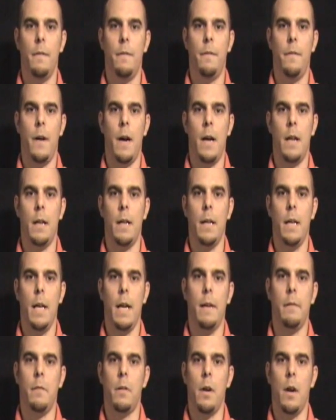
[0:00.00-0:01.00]
Finally,
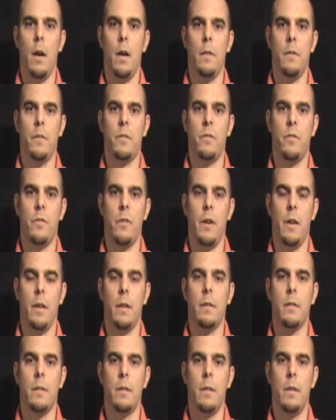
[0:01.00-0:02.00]
after all the
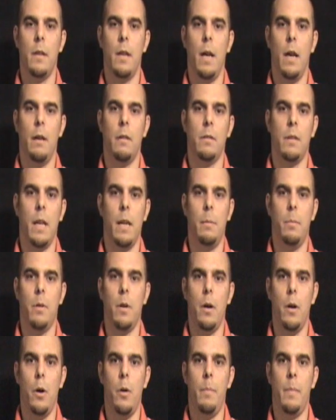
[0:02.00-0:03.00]
stress, I was able
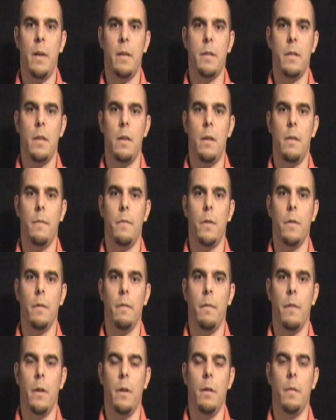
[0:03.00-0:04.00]
to hold my son for the
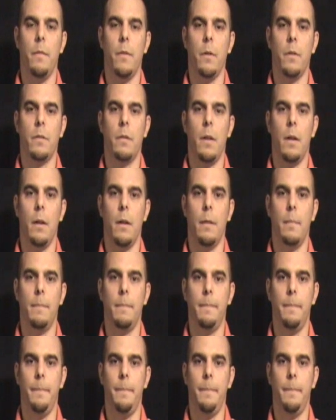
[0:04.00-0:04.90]
very first time.